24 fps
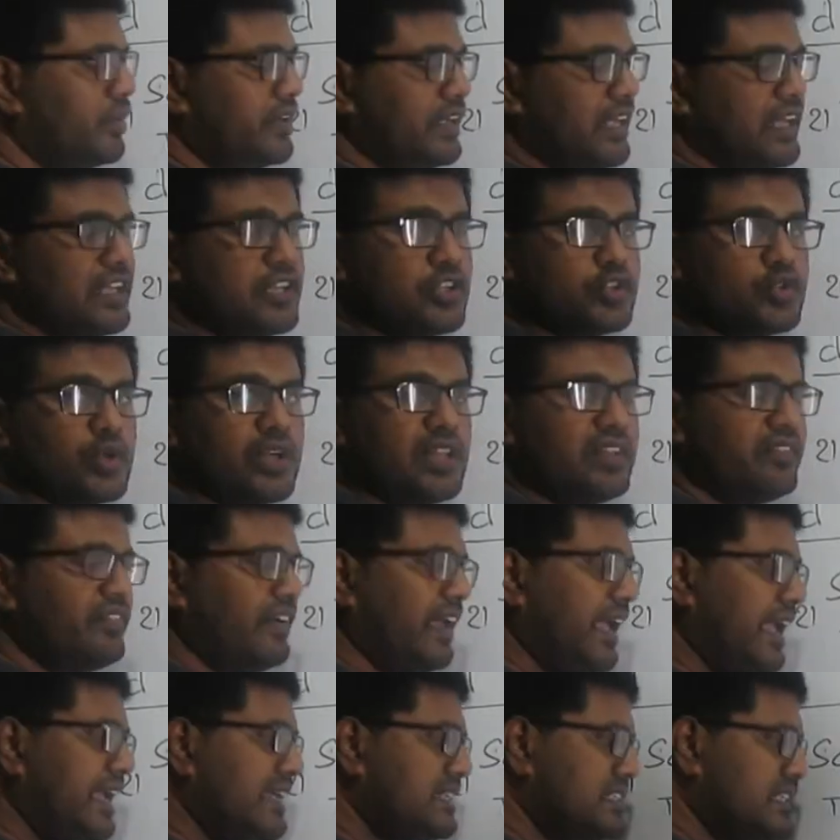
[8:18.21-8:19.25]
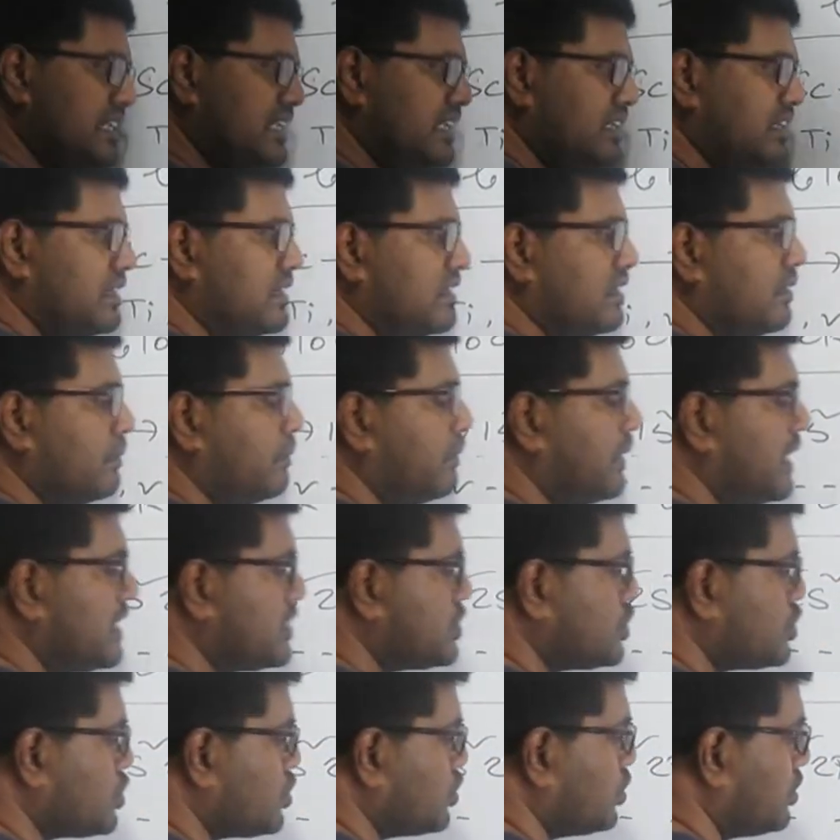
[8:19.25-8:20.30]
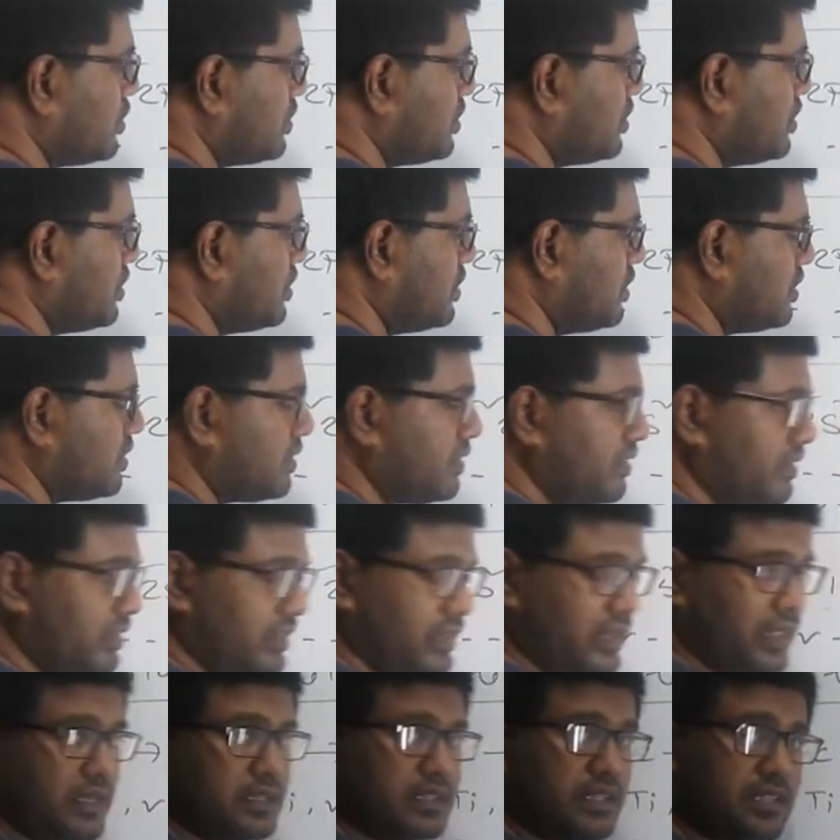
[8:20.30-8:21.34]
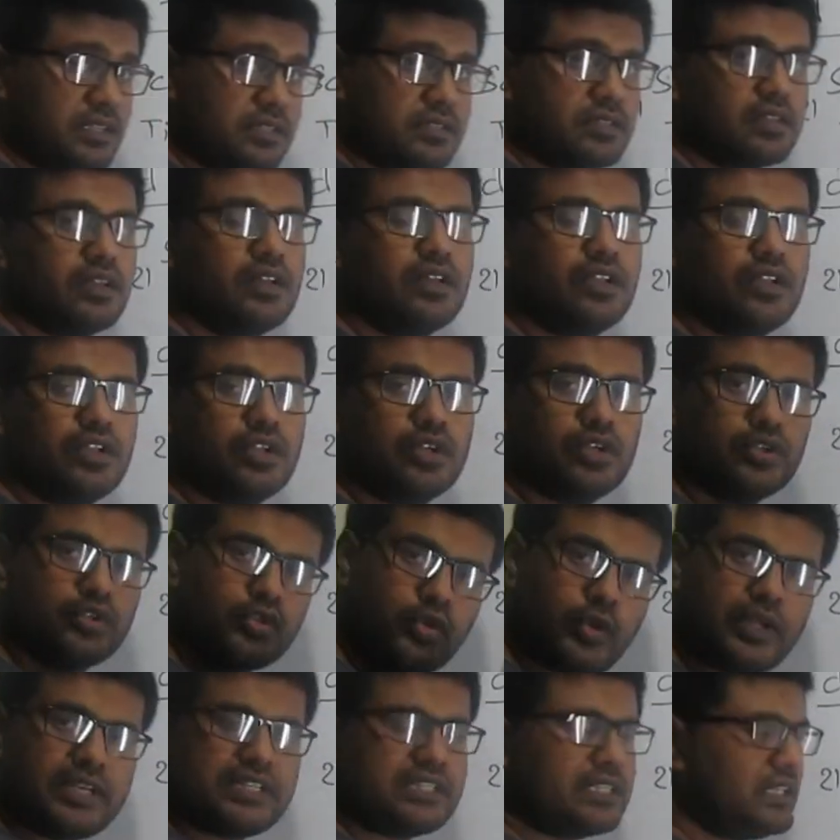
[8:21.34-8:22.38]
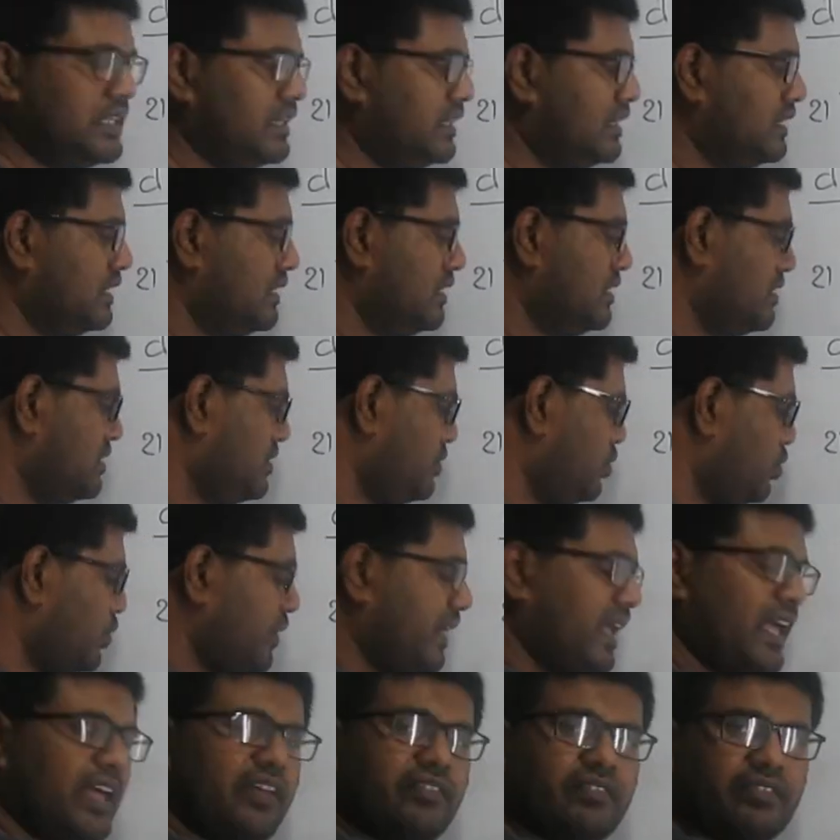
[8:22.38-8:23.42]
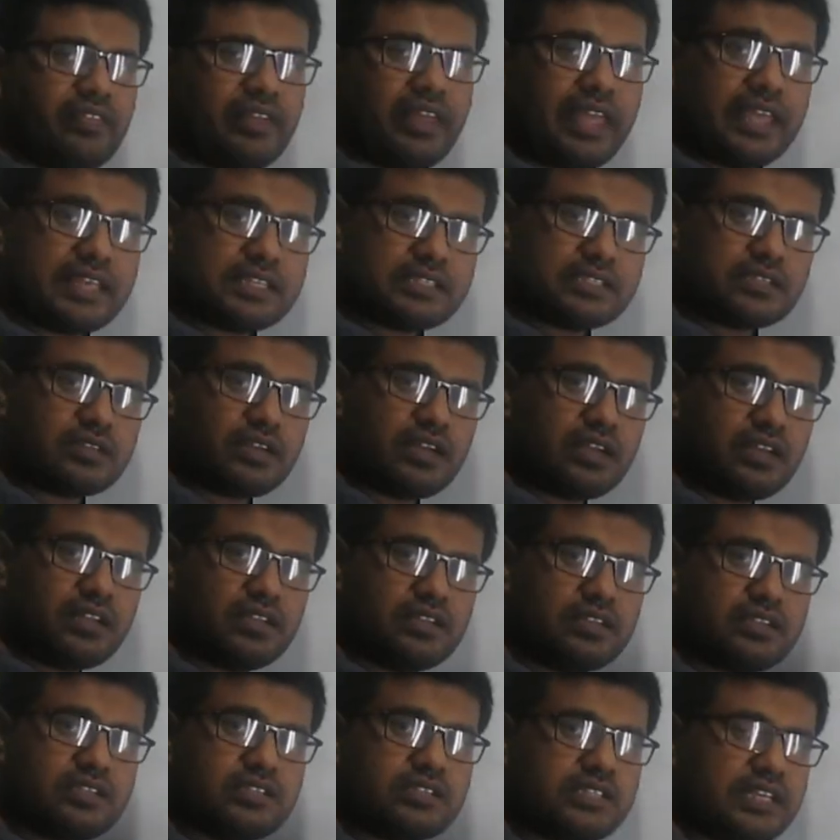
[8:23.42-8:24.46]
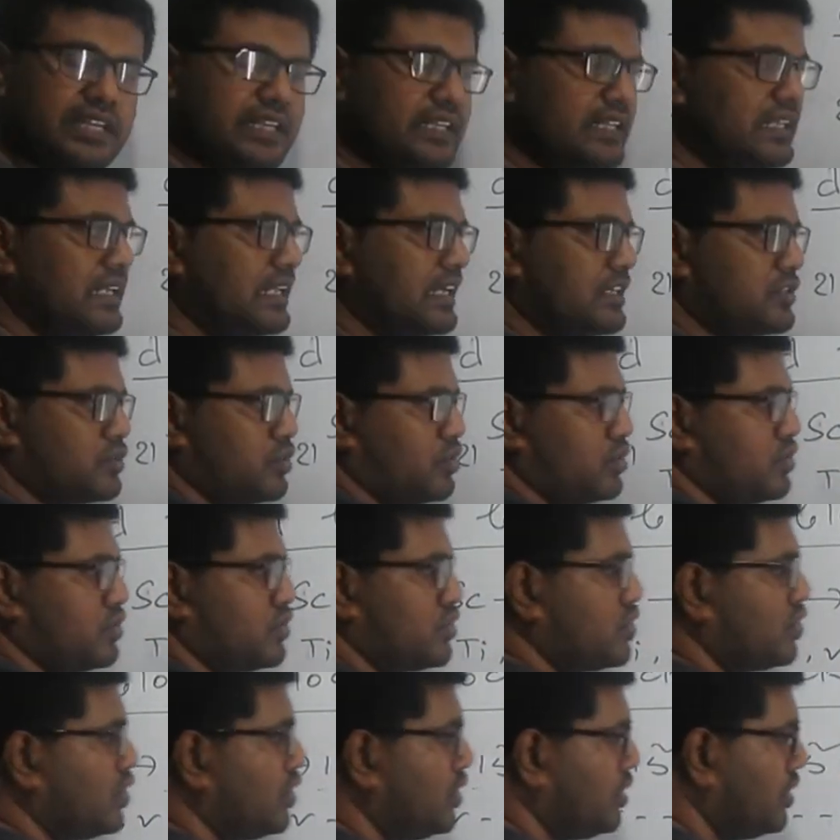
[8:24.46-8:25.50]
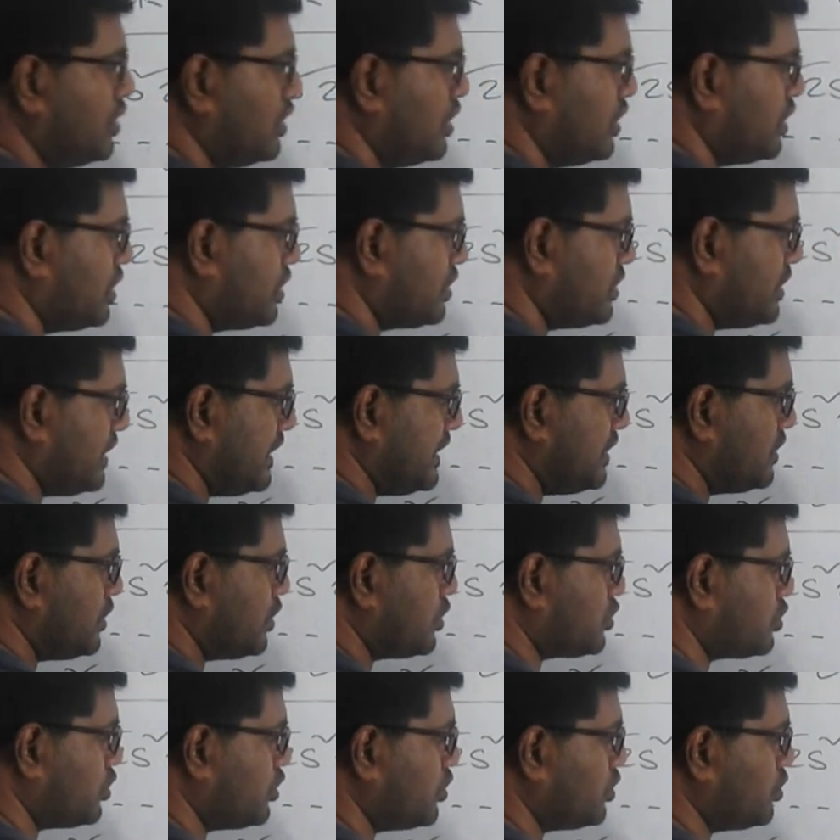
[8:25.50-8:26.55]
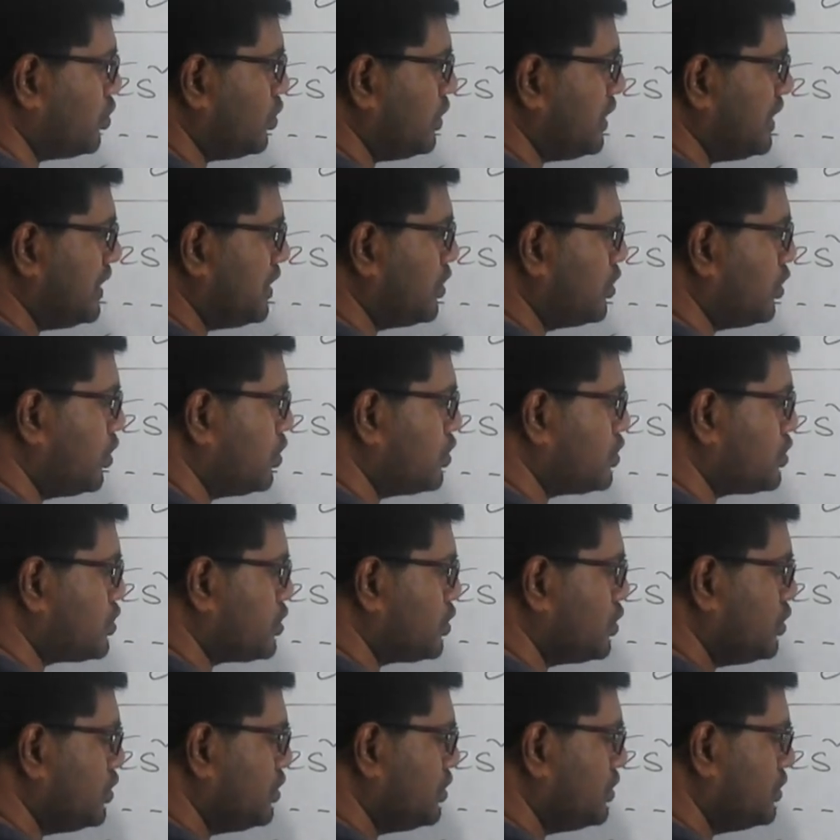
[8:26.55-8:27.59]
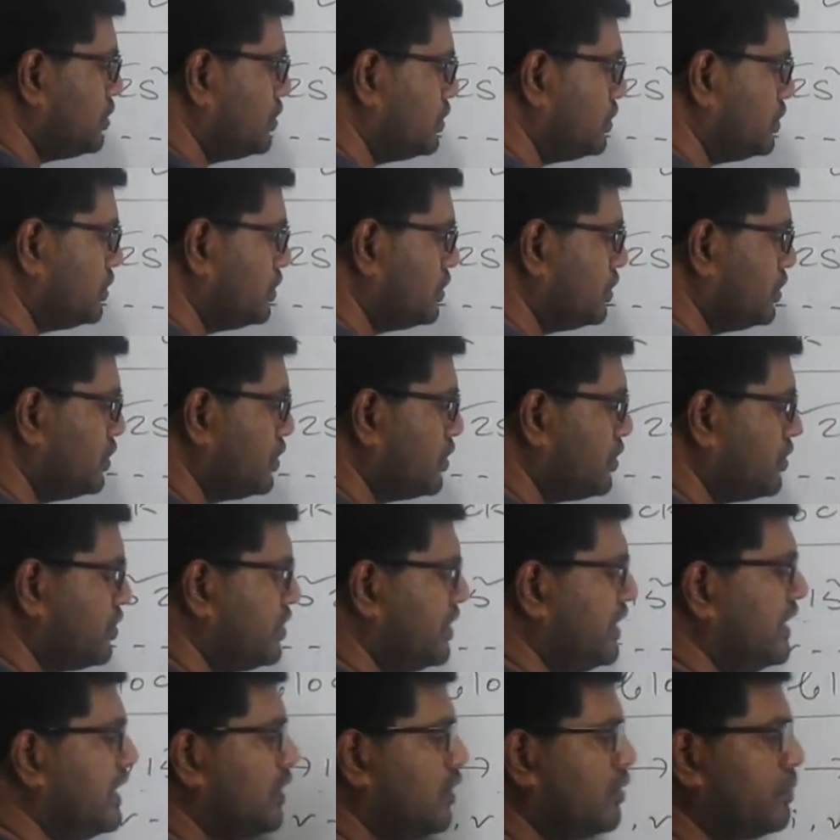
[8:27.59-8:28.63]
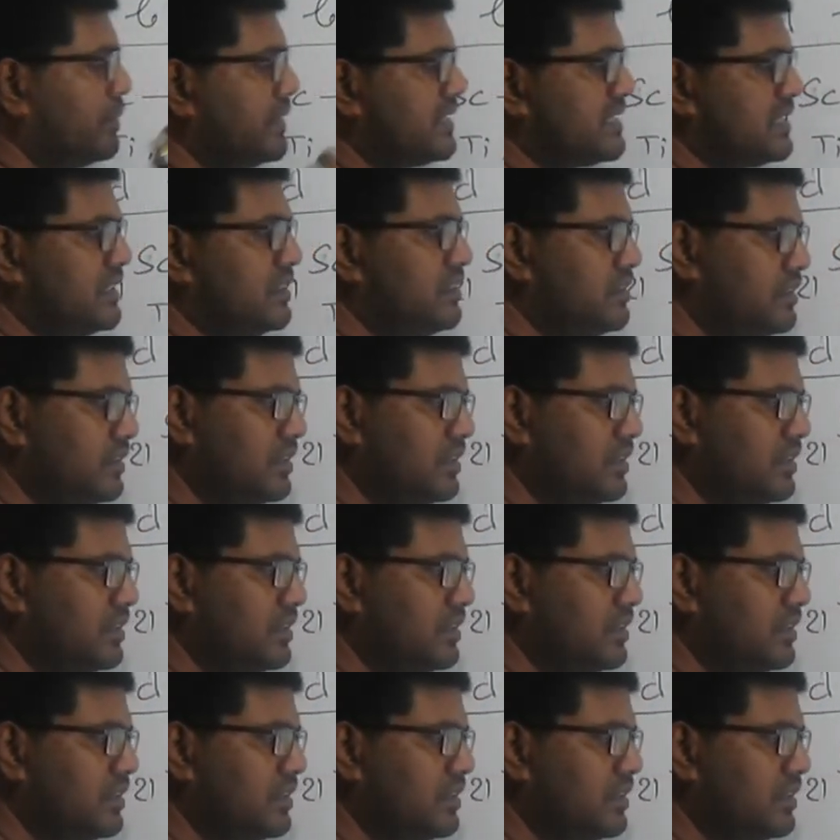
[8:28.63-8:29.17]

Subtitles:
10, 12, 18 plus 2, that is 20. We have extra 10 electrons, so 10 electron will go to 3d orbital.